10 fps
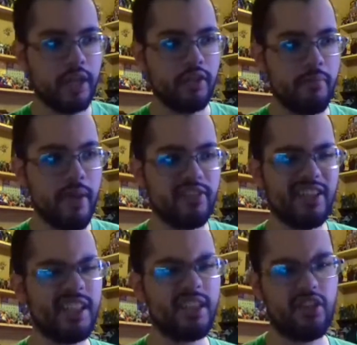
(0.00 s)
They're
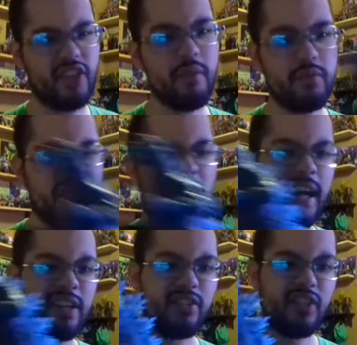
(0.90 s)
basically the same
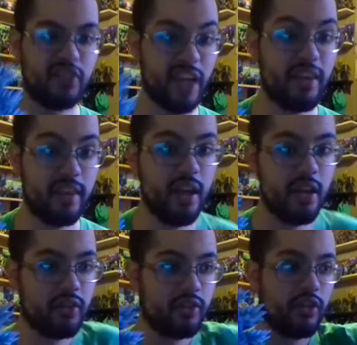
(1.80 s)
size as like
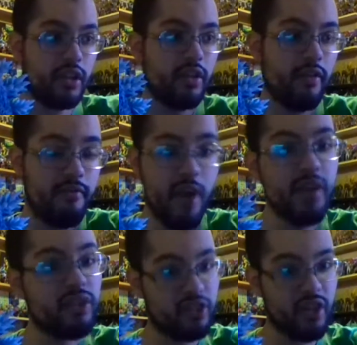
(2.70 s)
this. They're
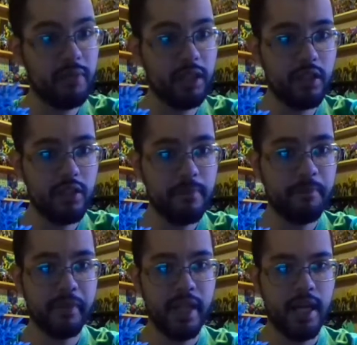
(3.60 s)
very similar.
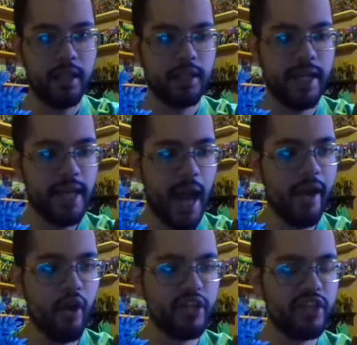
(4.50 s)
Like
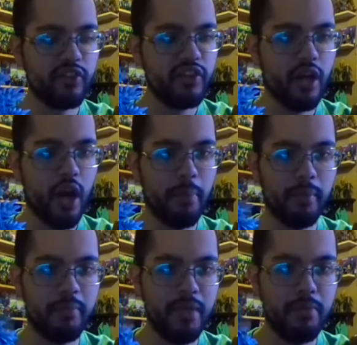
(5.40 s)
I already see a
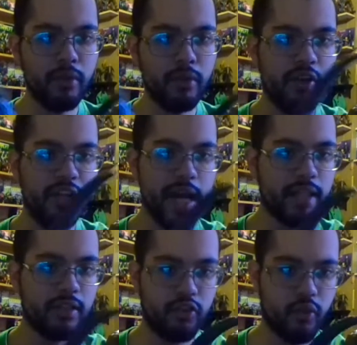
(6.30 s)
couple people. They already
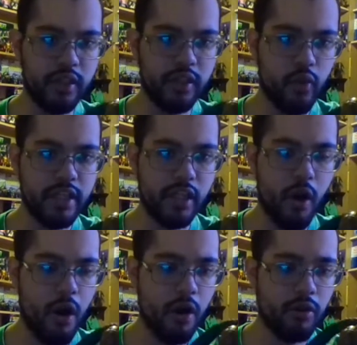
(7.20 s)
got the 2020
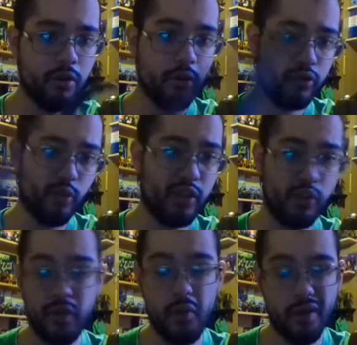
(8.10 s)
Kong or
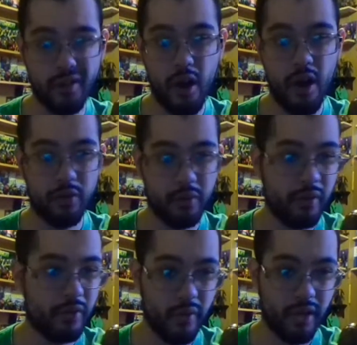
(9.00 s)
2021 Kong,
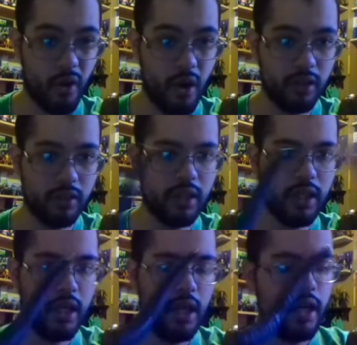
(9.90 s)
whatever you want to call it.
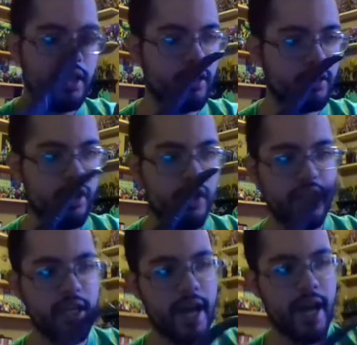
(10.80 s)
You know, they
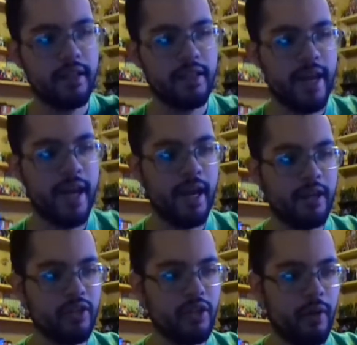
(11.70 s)
already got
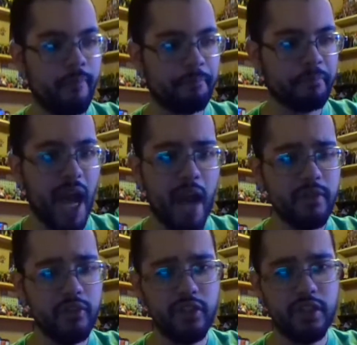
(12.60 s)
that. You know,
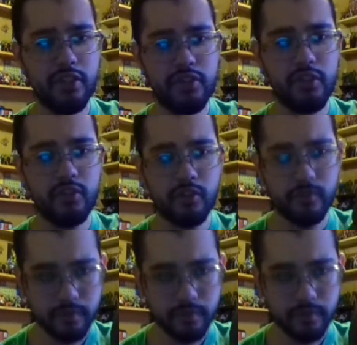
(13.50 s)
obviously this is